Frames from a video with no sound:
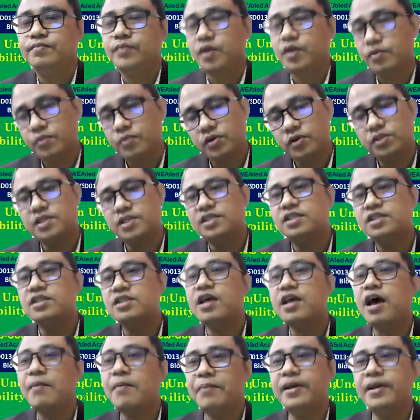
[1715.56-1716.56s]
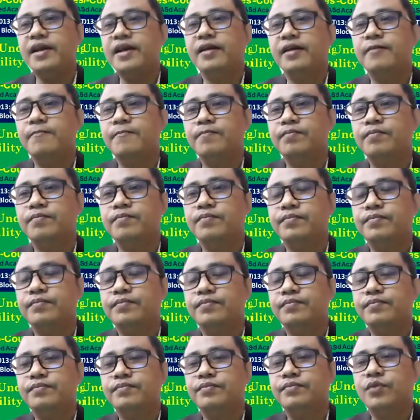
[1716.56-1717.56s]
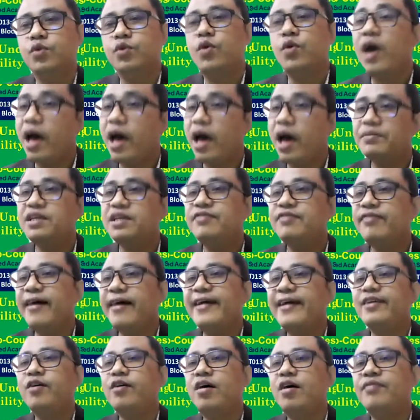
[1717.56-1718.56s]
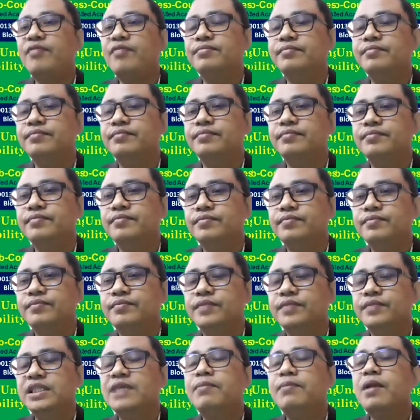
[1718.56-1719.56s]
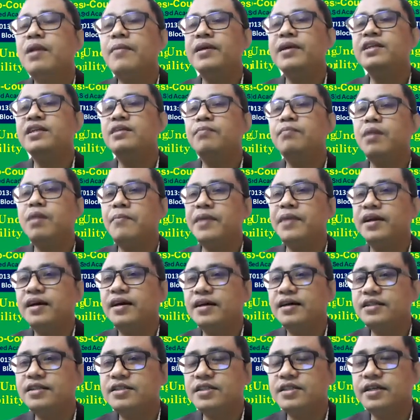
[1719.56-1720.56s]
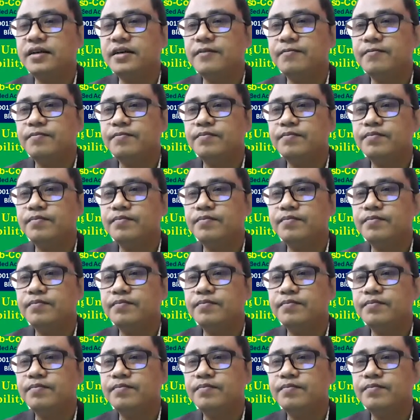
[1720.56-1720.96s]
Of course, it is happening. We have divide of developed and developing country,